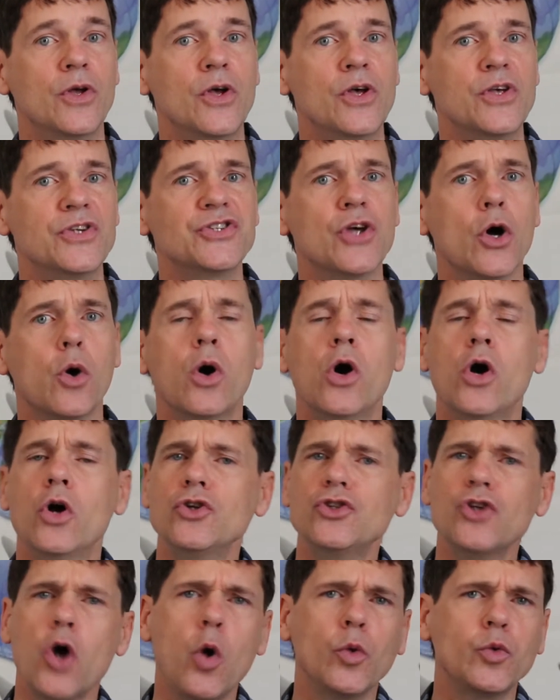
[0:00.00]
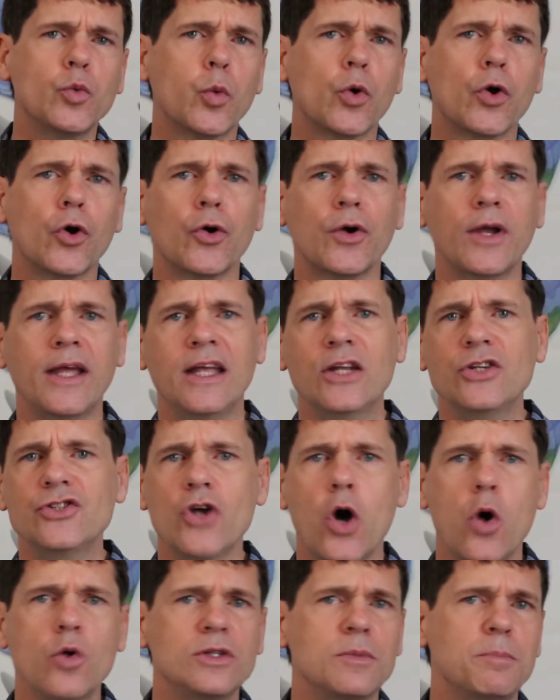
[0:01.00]
So don't worry,
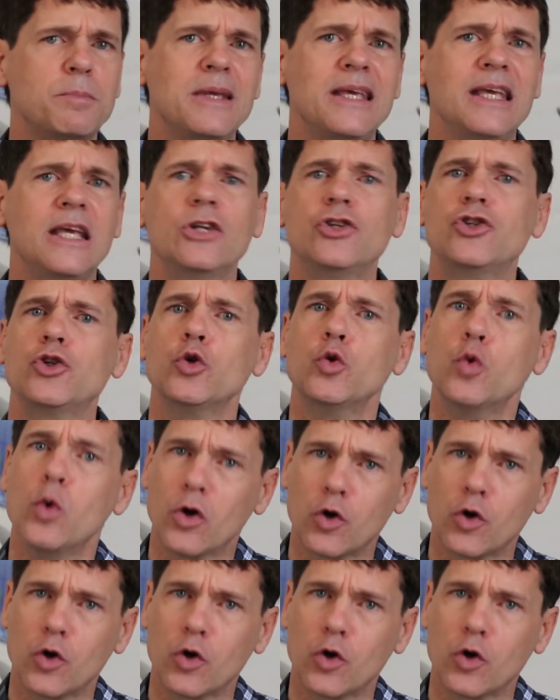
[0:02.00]
don't be too